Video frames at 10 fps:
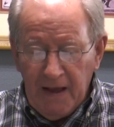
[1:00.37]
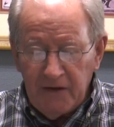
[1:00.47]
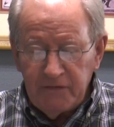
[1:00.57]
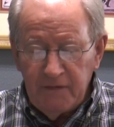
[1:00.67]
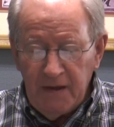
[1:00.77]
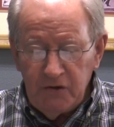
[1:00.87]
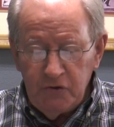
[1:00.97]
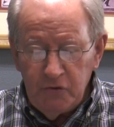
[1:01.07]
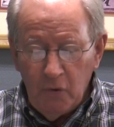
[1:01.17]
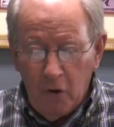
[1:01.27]
as they
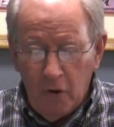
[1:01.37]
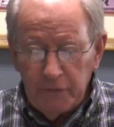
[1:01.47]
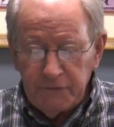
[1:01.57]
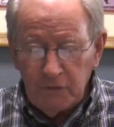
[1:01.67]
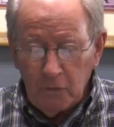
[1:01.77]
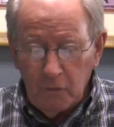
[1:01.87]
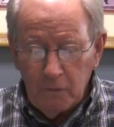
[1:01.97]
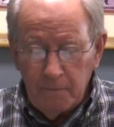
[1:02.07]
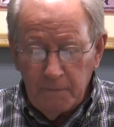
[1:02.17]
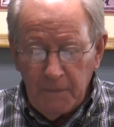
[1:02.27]
do also
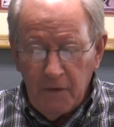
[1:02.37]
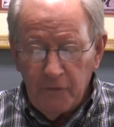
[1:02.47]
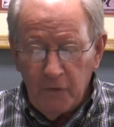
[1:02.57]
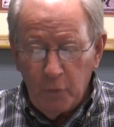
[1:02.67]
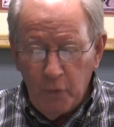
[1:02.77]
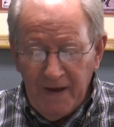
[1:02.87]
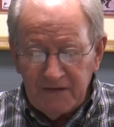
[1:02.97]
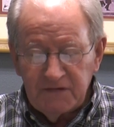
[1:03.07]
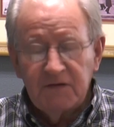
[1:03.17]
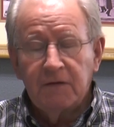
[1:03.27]
the
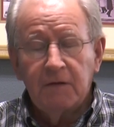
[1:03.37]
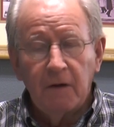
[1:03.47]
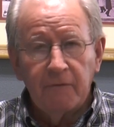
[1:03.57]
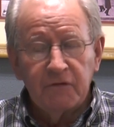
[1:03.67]
rest of the